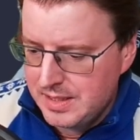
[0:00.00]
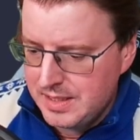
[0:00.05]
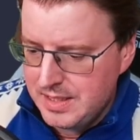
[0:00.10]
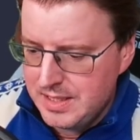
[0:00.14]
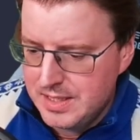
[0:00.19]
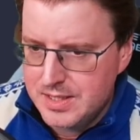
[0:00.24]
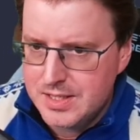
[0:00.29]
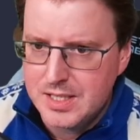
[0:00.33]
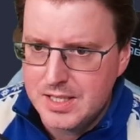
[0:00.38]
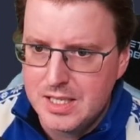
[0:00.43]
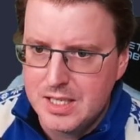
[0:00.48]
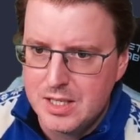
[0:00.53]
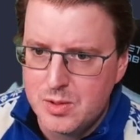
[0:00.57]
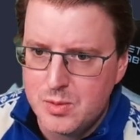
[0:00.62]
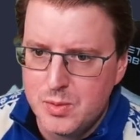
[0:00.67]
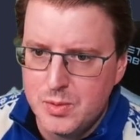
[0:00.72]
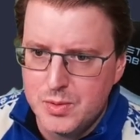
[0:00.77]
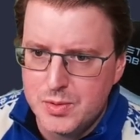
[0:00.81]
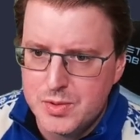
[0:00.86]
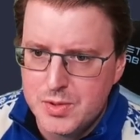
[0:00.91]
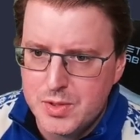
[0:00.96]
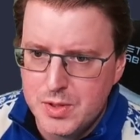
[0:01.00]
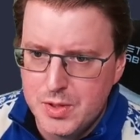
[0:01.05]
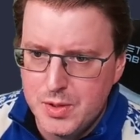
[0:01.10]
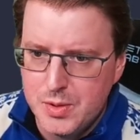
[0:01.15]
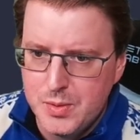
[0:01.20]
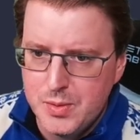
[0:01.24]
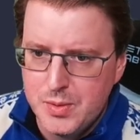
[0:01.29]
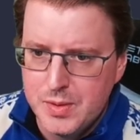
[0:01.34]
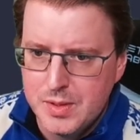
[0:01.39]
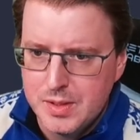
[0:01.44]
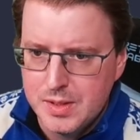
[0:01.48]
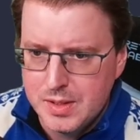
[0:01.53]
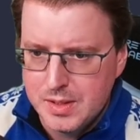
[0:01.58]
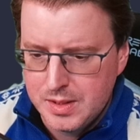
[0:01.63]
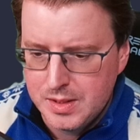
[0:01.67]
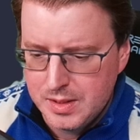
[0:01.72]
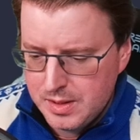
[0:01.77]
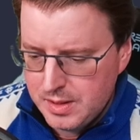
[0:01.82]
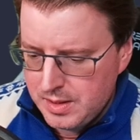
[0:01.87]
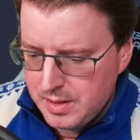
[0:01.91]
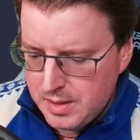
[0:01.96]
is equal to
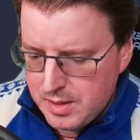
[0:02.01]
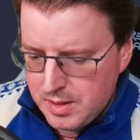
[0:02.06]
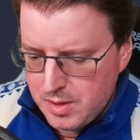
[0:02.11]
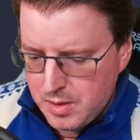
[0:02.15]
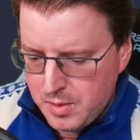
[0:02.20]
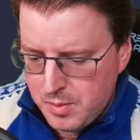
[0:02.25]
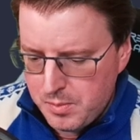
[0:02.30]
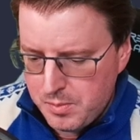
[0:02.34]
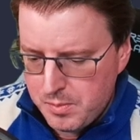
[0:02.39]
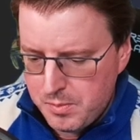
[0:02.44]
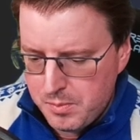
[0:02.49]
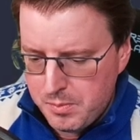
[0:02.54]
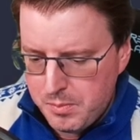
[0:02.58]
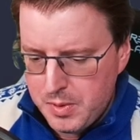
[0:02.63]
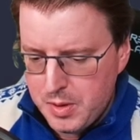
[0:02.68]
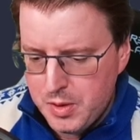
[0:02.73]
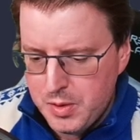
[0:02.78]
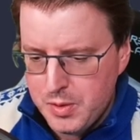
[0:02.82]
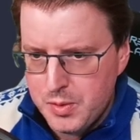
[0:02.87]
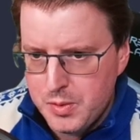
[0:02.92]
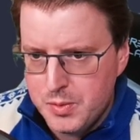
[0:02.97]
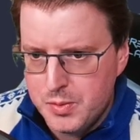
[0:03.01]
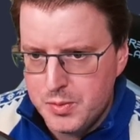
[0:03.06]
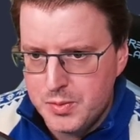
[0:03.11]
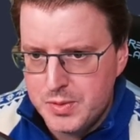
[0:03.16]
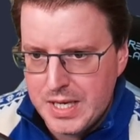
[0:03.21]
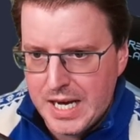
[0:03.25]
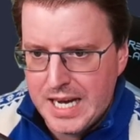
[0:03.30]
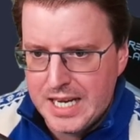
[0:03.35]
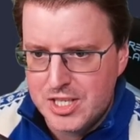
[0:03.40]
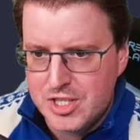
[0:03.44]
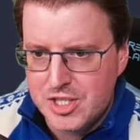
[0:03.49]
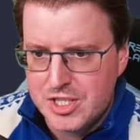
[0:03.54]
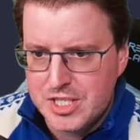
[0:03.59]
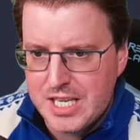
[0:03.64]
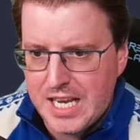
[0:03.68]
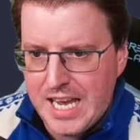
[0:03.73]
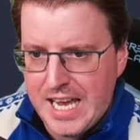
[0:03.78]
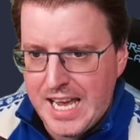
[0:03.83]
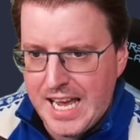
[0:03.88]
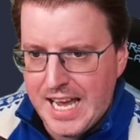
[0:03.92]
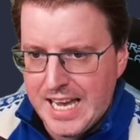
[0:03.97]
blue dash
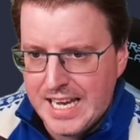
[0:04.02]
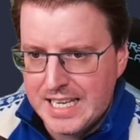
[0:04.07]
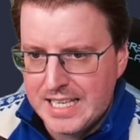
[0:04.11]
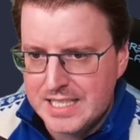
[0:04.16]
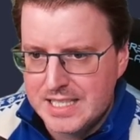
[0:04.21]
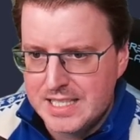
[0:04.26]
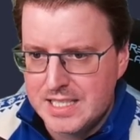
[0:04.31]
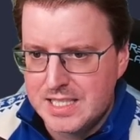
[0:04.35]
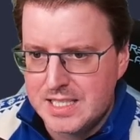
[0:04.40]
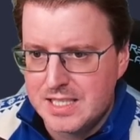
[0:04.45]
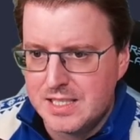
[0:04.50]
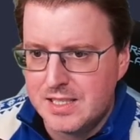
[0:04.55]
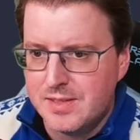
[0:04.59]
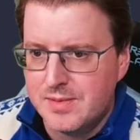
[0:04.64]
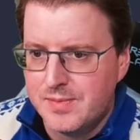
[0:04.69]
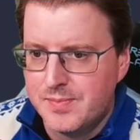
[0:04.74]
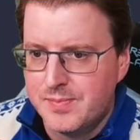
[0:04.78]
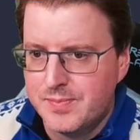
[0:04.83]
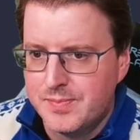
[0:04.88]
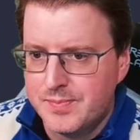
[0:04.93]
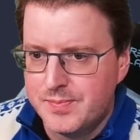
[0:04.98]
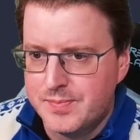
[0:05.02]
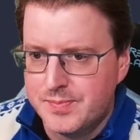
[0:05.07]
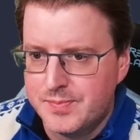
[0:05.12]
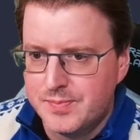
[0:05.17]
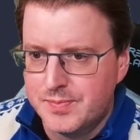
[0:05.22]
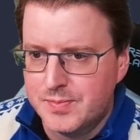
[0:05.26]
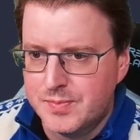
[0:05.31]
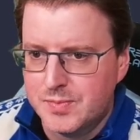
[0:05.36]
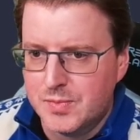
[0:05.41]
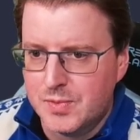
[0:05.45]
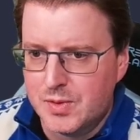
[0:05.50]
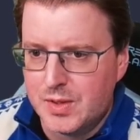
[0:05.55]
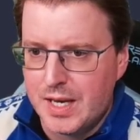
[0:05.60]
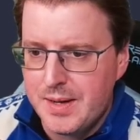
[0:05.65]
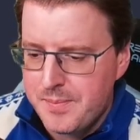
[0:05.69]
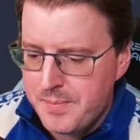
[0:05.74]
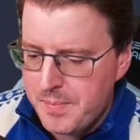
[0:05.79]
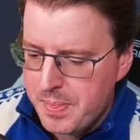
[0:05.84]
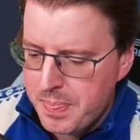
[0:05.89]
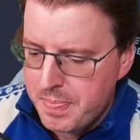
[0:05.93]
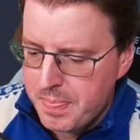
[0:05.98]
text.
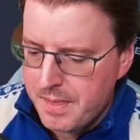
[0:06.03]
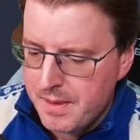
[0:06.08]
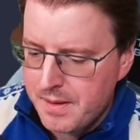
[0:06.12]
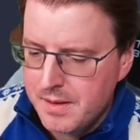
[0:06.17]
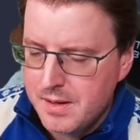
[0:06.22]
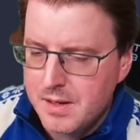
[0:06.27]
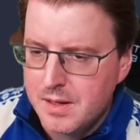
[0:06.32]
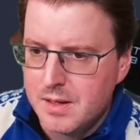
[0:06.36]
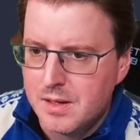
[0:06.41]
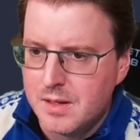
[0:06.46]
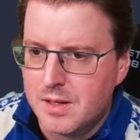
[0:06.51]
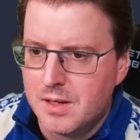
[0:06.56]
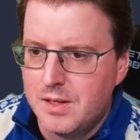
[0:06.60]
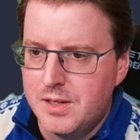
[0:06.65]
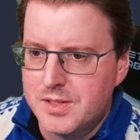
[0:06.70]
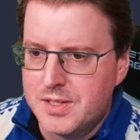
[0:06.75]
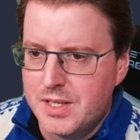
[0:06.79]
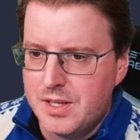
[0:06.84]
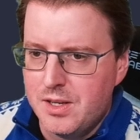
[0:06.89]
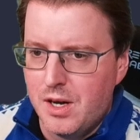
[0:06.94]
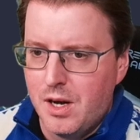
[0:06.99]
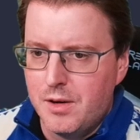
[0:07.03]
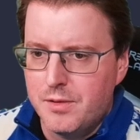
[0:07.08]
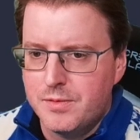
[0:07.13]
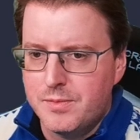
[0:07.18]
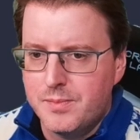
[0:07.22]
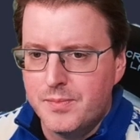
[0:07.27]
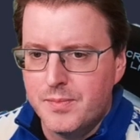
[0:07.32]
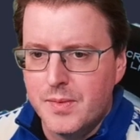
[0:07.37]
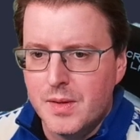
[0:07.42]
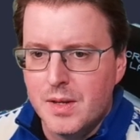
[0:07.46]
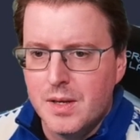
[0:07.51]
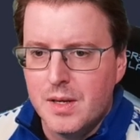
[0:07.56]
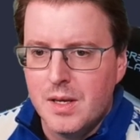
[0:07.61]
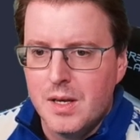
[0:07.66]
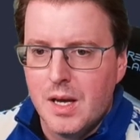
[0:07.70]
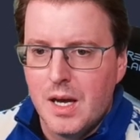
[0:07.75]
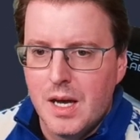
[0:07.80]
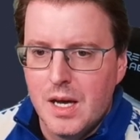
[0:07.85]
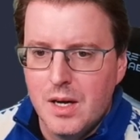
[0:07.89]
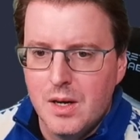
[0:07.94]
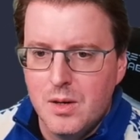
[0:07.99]
Okay, close that off.
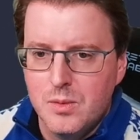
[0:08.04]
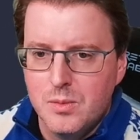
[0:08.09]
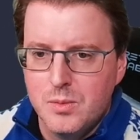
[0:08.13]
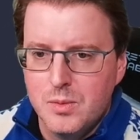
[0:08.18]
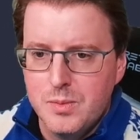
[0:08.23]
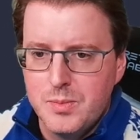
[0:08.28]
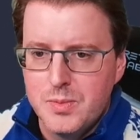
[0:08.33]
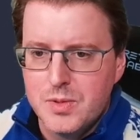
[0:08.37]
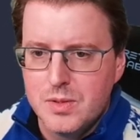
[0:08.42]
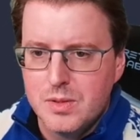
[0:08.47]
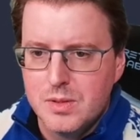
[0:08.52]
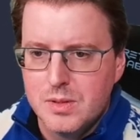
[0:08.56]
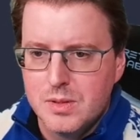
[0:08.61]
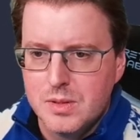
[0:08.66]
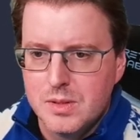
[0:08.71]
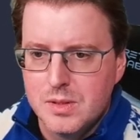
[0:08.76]
Whoops,